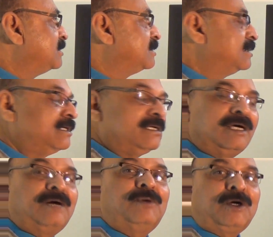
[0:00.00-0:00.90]
is
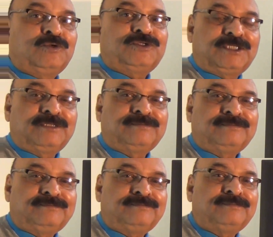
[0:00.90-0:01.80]
about,
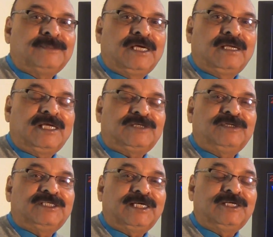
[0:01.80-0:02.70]
let
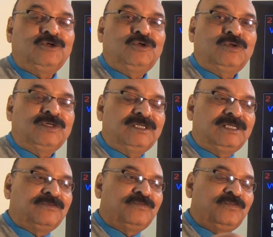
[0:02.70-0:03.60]
me tell you
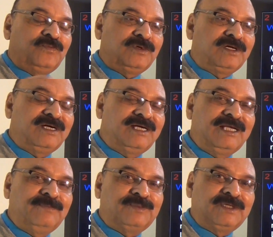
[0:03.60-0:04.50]

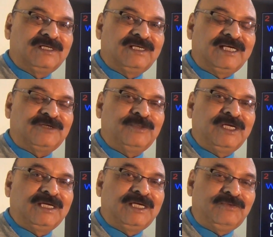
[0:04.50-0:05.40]
let
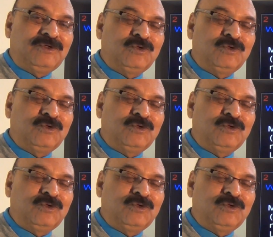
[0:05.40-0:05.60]
me give